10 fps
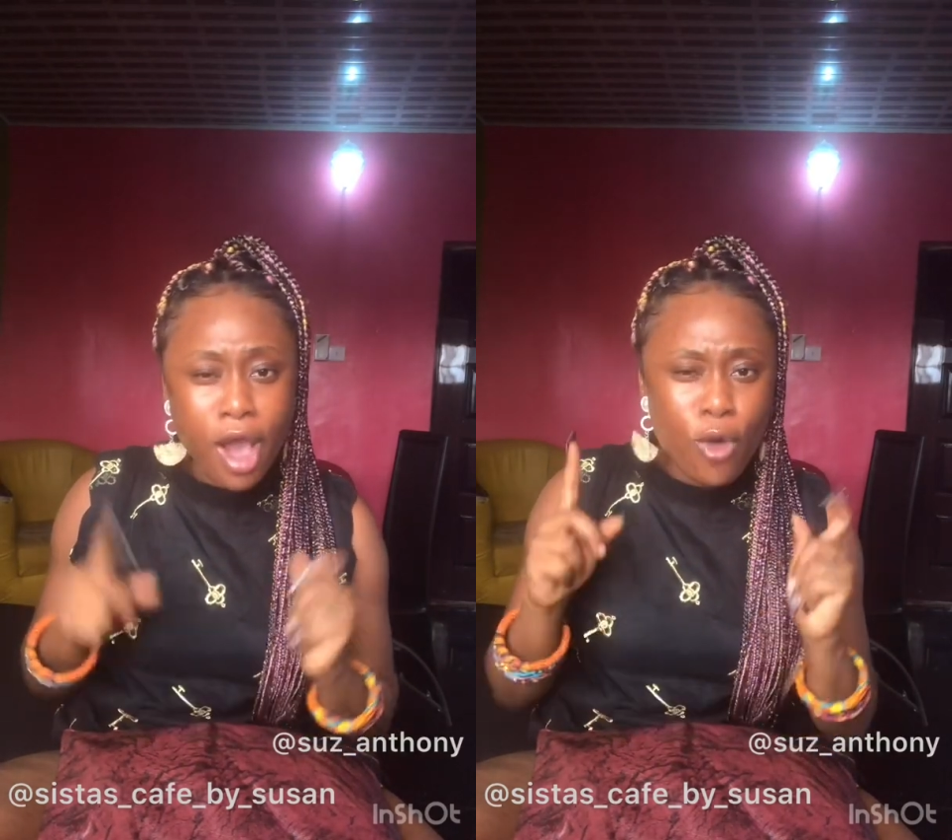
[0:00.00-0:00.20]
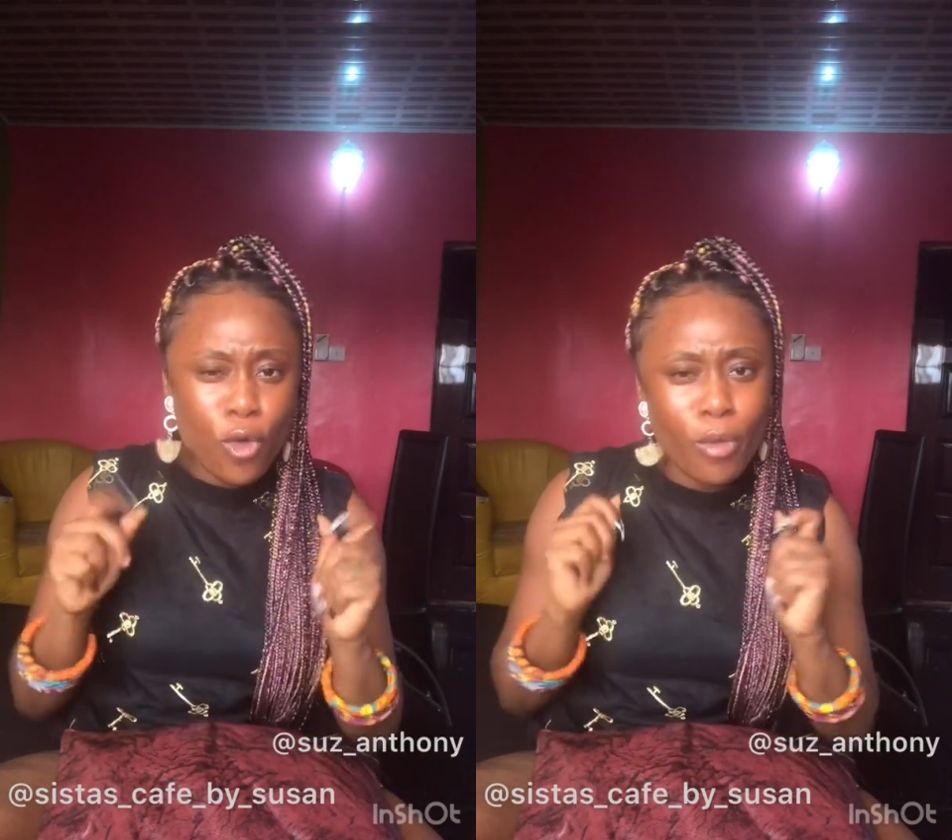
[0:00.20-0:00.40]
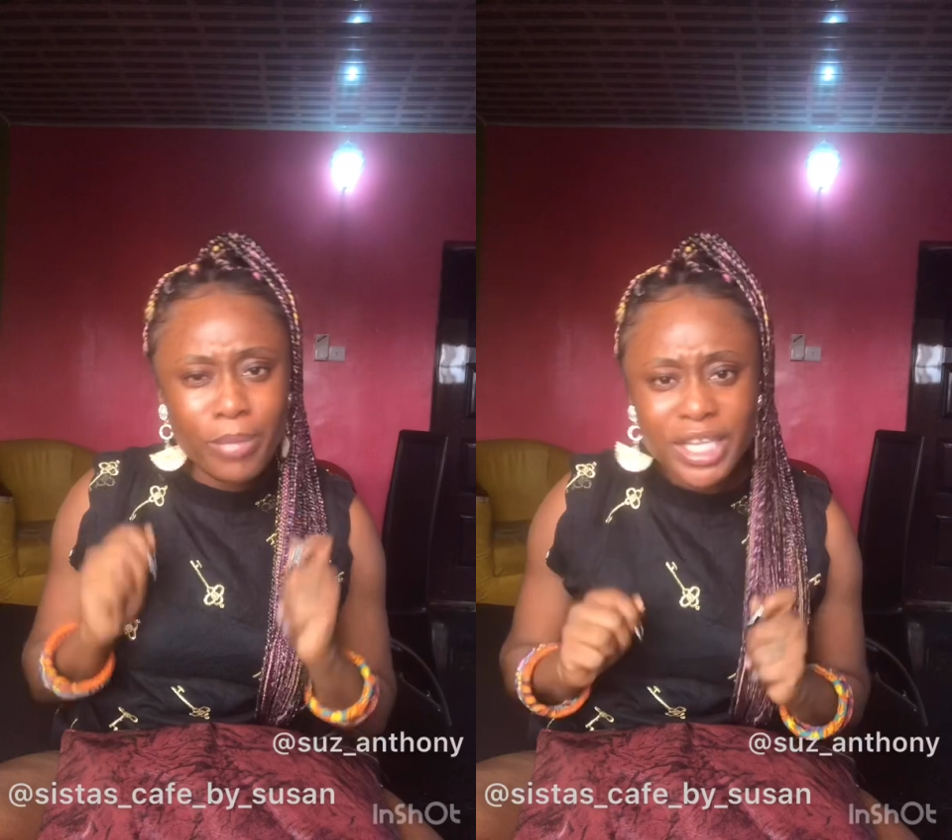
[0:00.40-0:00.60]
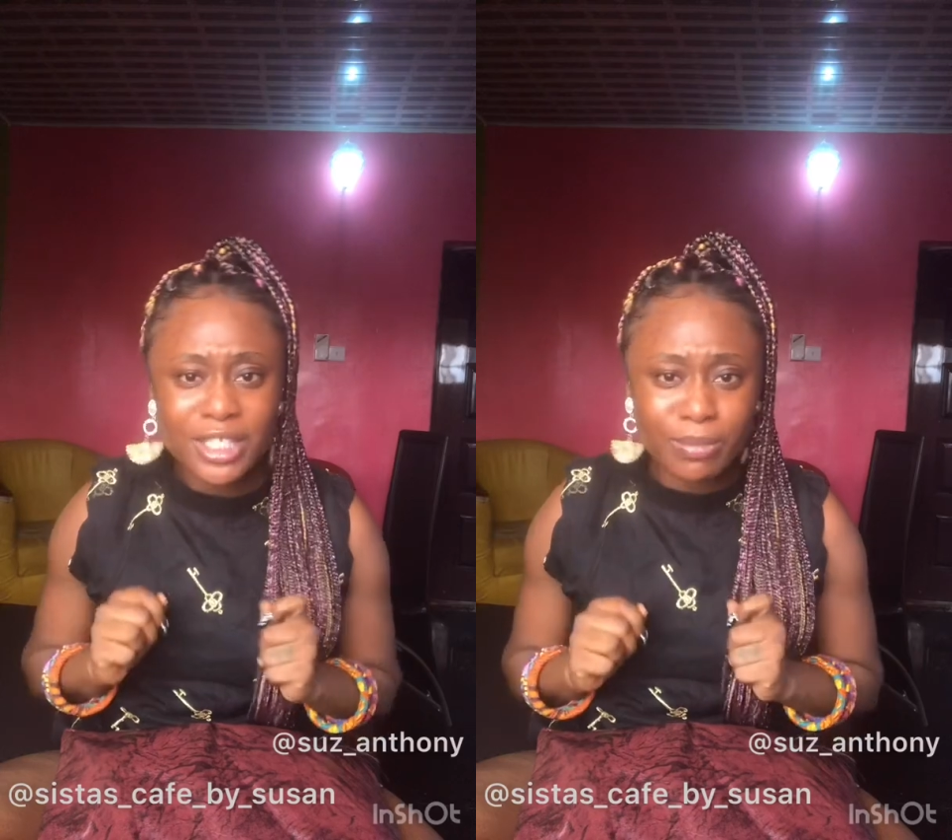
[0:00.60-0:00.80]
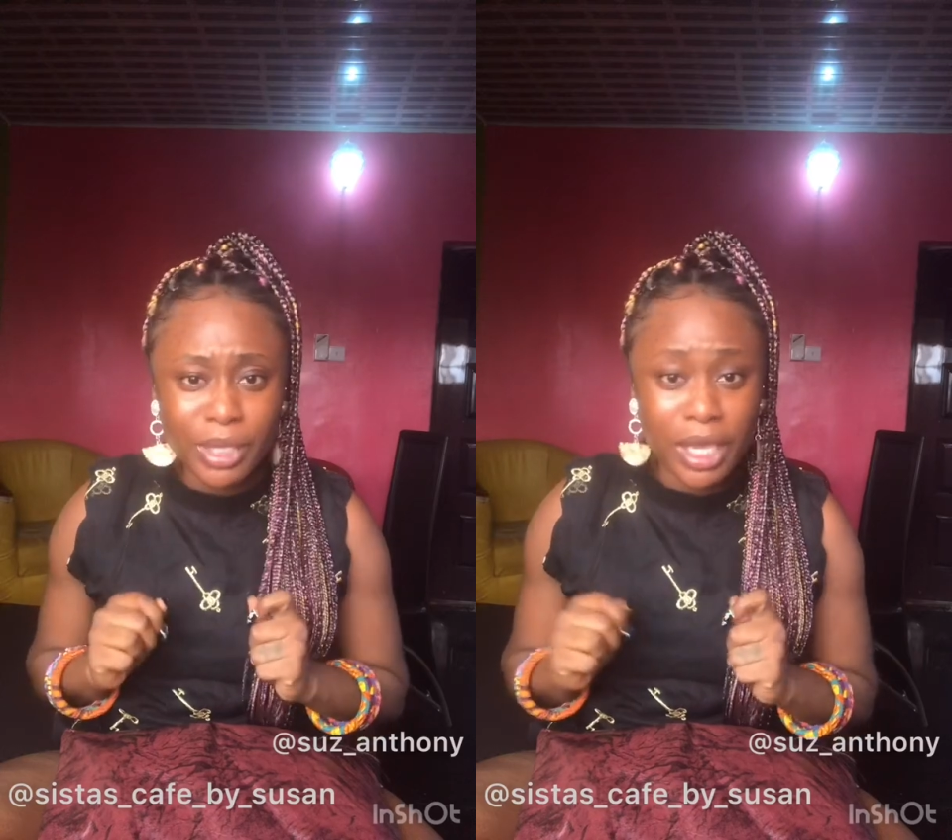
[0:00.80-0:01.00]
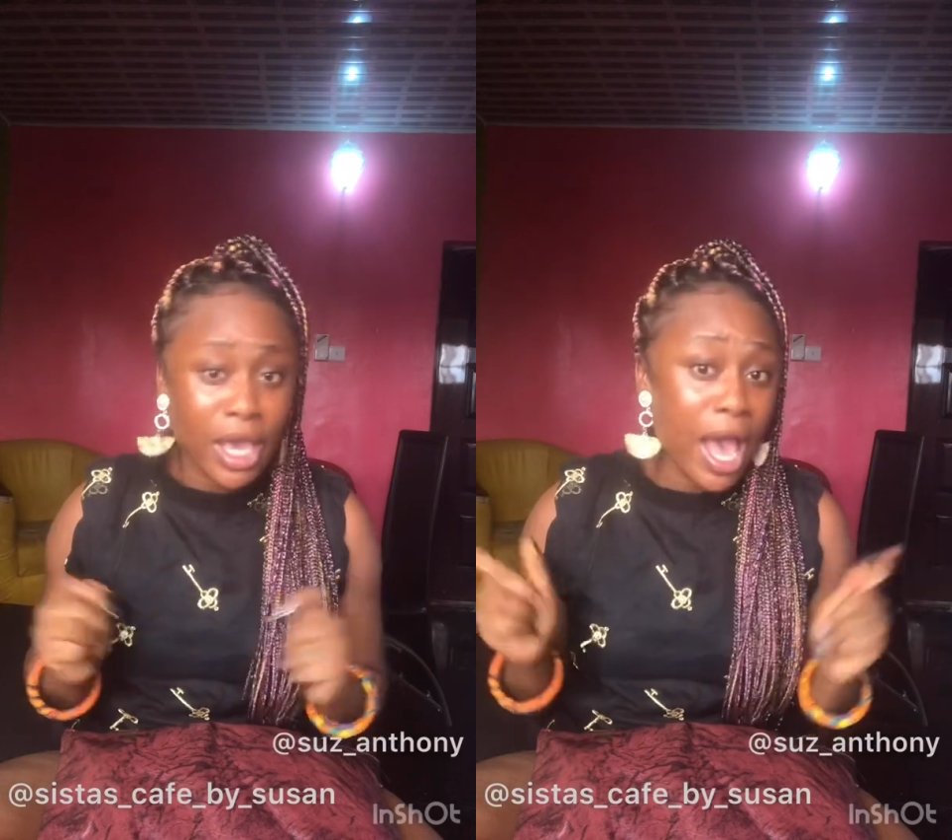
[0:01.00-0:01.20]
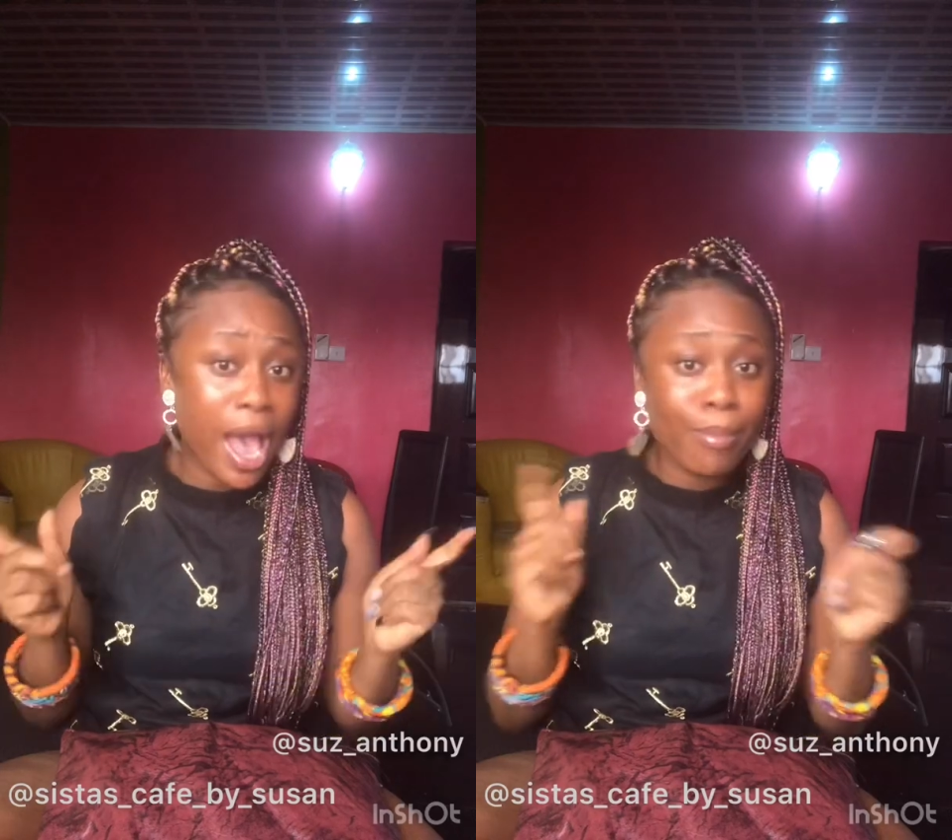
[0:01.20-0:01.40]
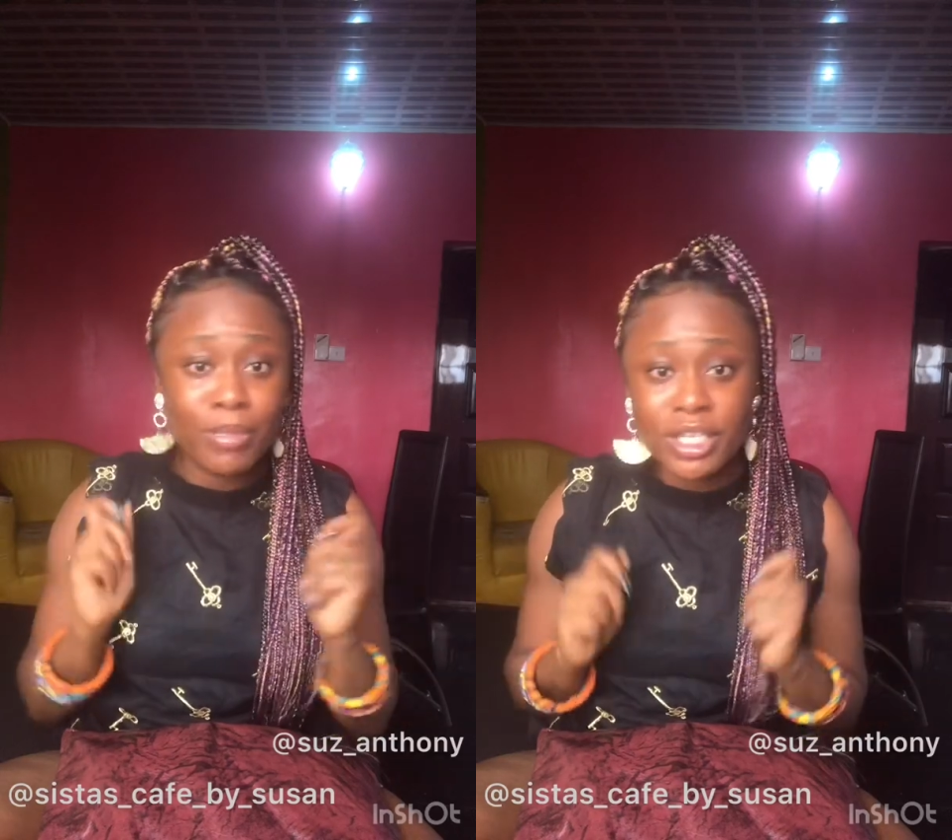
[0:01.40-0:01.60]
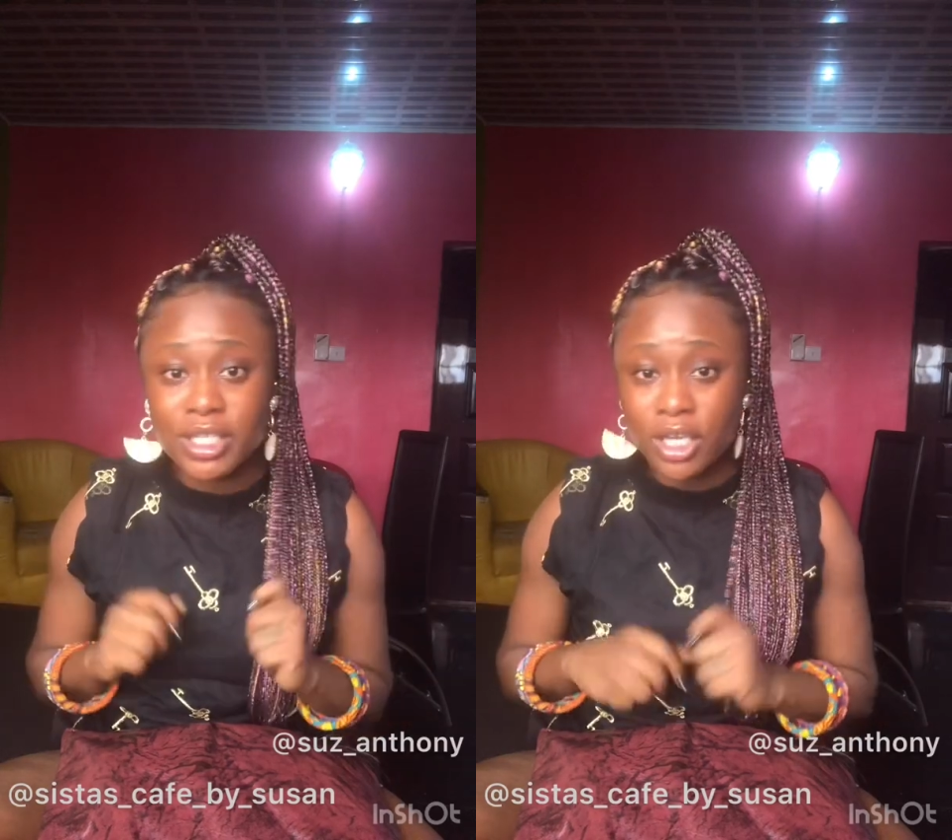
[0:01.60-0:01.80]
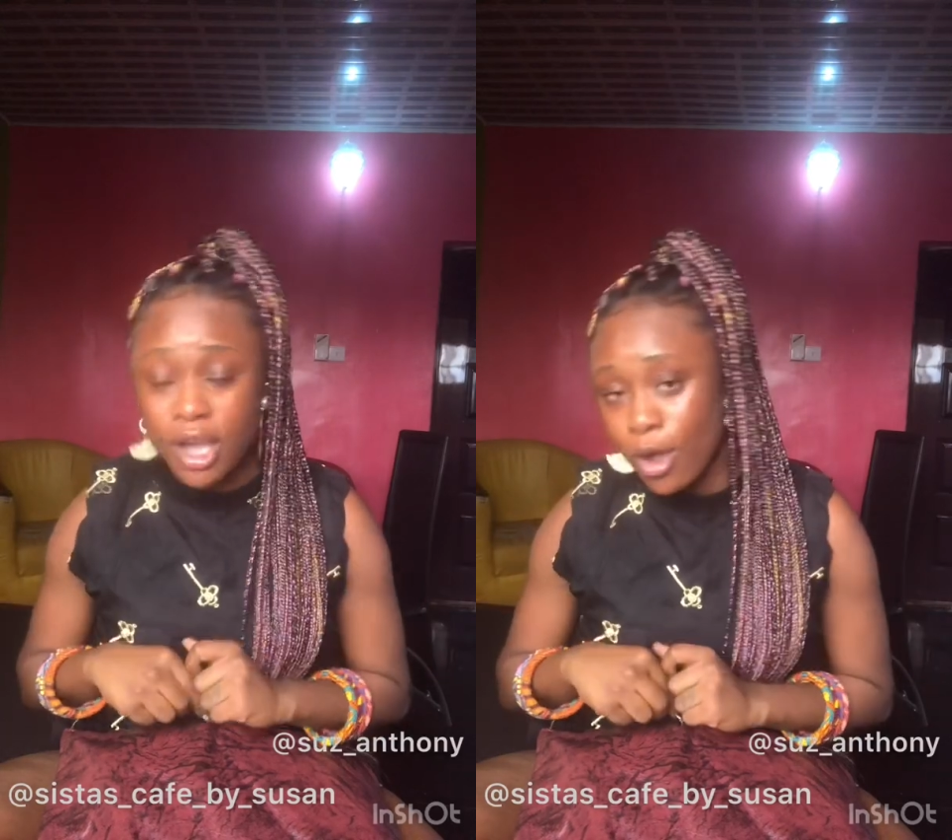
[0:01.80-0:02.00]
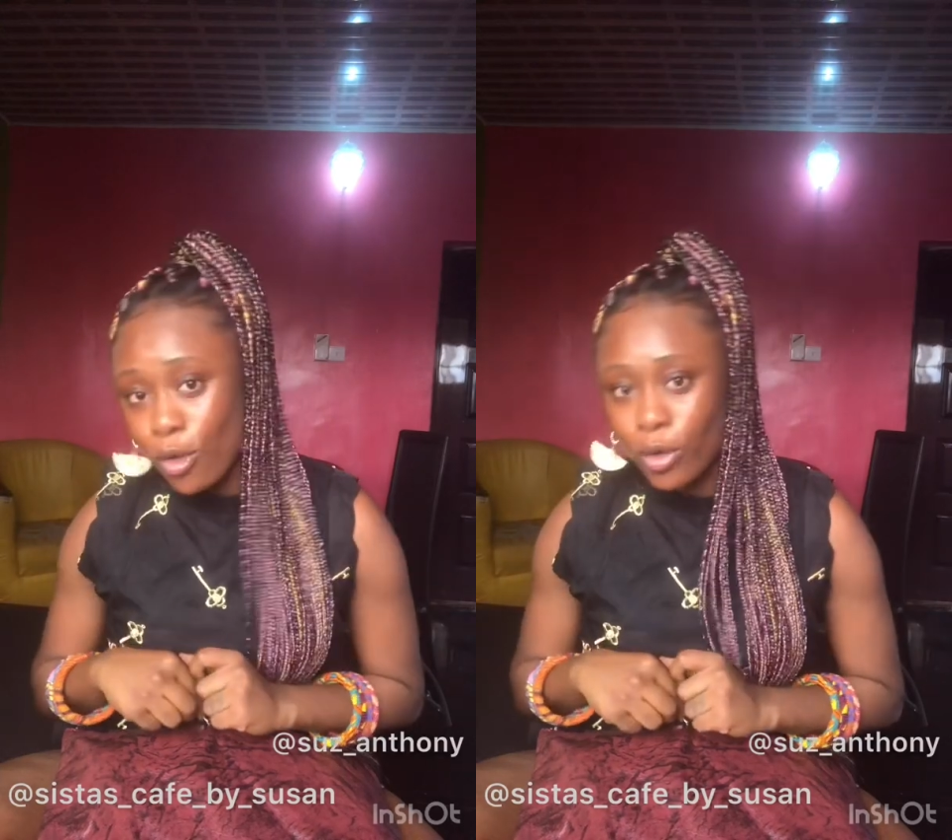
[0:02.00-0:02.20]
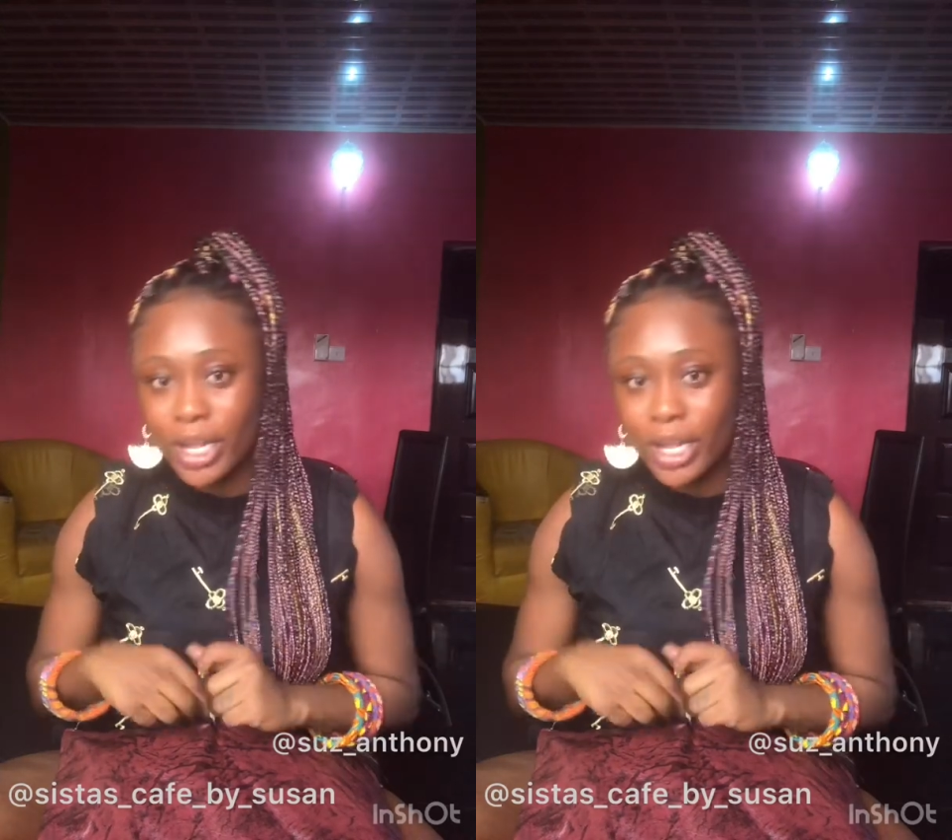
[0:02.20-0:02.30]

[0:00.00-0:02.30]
Who miss me? I miss you all,